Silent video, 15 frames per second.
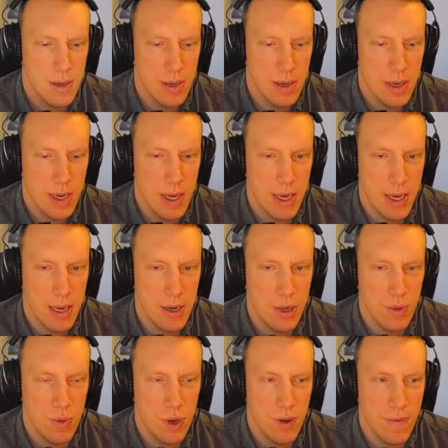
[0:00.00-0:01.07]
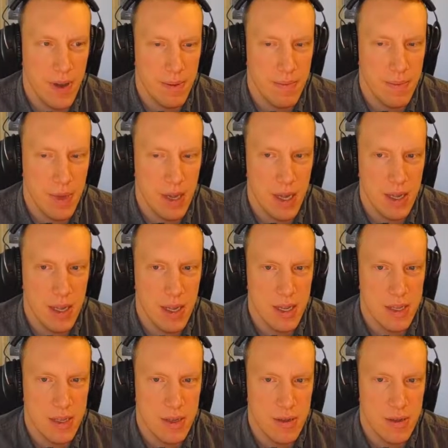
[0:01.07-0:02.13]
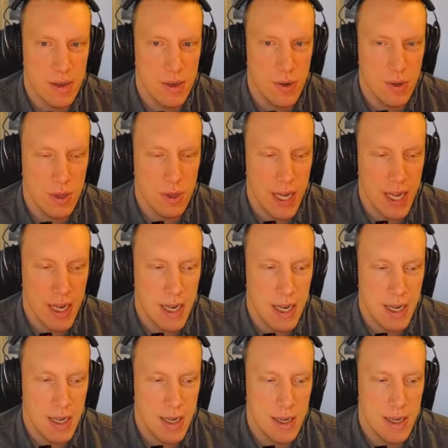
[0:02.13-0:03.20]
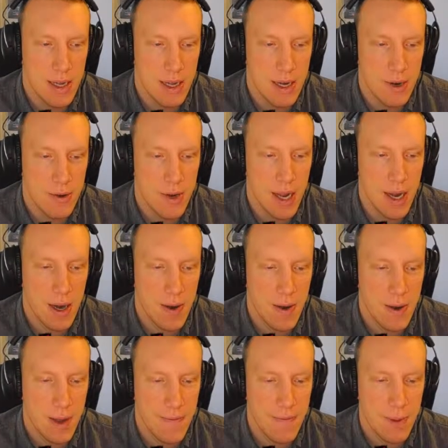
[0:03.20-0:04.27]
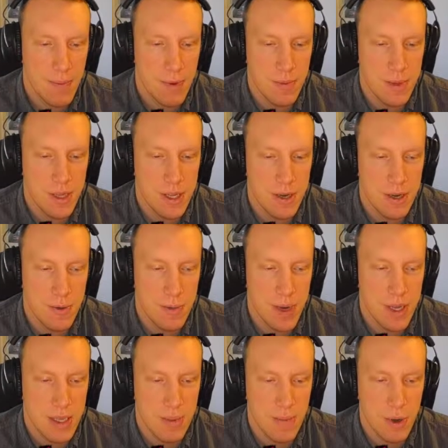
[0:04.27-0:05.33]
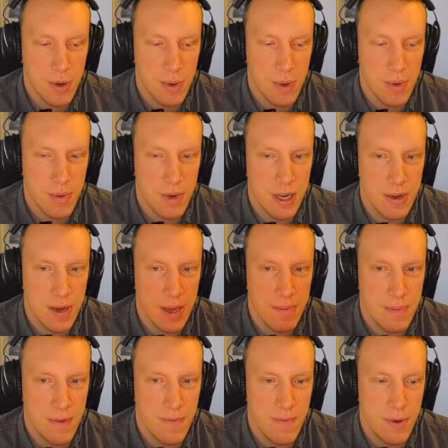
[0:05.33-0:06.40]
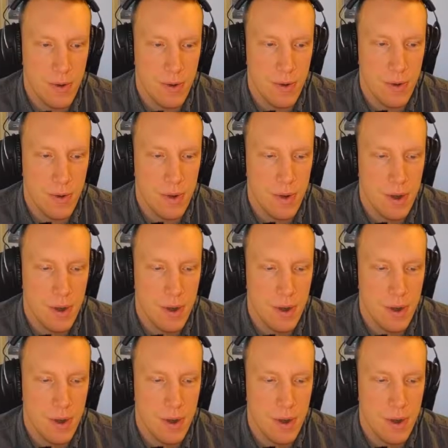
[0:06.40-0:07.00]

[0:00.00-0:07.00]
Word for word: And you wanna fight me, I guess? An old lady? Hello there, if I promise not to wake the Pokemon, will you let me through?